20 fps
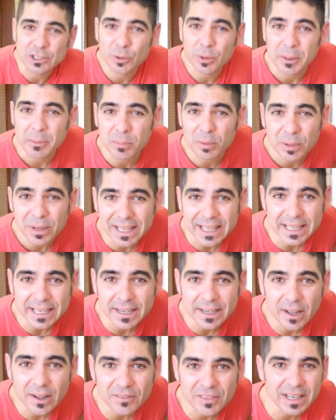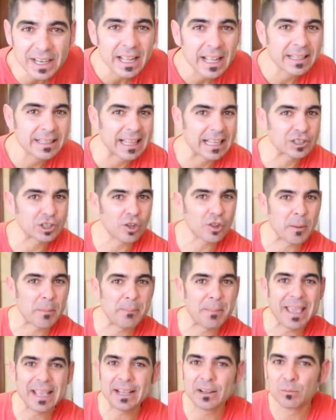into a preheated oven that's on the
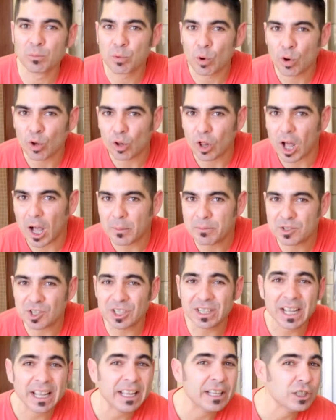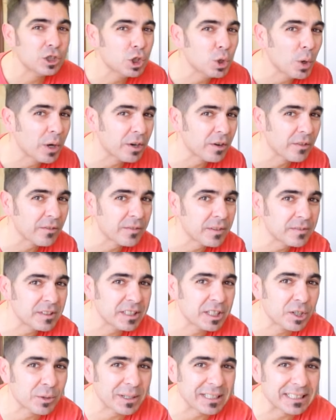bake and broil option,
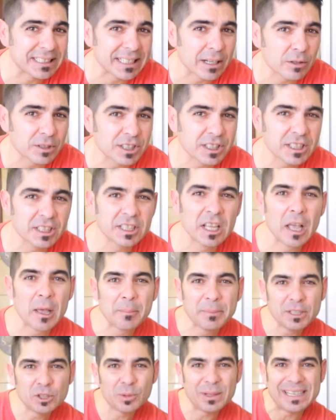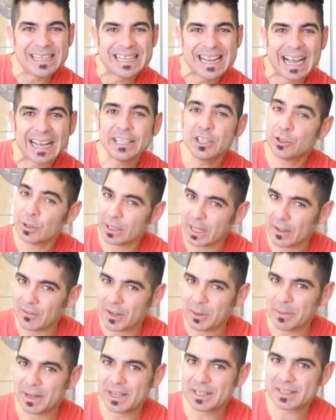250 degrees Celsius, between 9 to
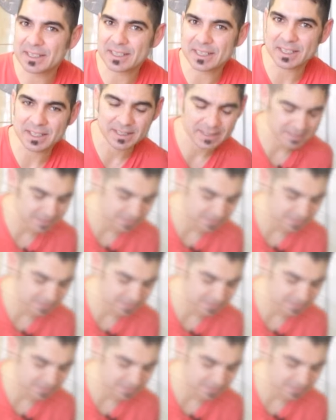11 minutes.